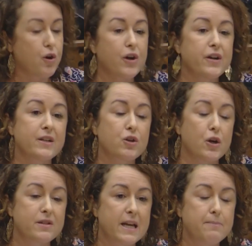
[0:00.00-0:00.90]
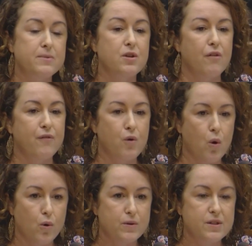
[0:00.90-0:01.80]
You're in contempt of
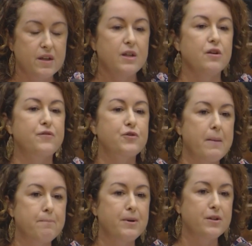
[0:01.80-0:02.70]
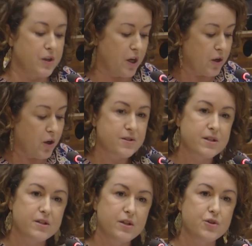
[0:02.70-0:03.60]
court. You've trampled on our
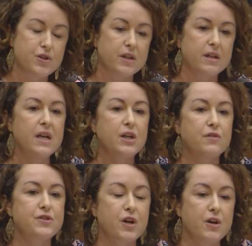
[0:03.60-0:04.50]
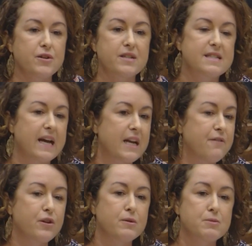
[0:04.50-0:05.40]
Constitution. You've shown disdain
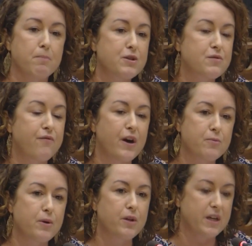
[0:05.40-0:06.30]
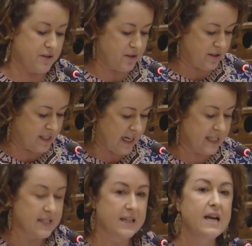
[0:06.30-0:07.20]
for those most vulnerable in our
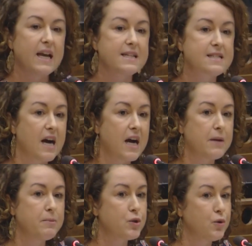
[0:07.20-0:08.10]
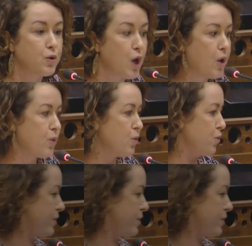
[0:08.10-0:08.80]
society. It's time to go.